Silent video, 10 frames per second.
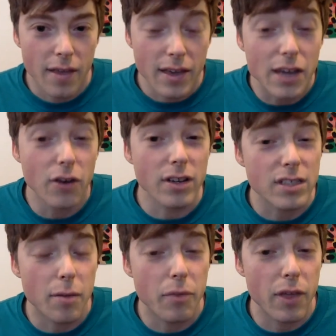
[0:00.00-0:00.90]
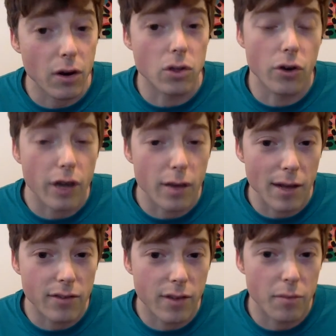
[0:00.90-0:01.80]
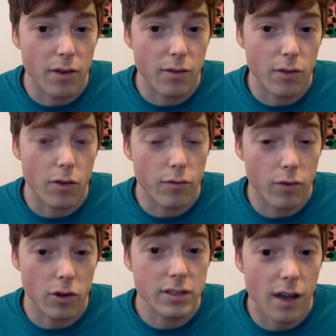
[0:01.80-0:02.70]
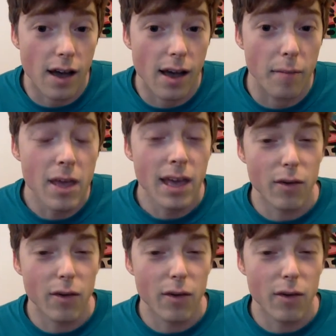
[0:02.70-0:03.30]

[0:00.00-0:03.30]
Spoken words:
hearing something or learning about something for the first time.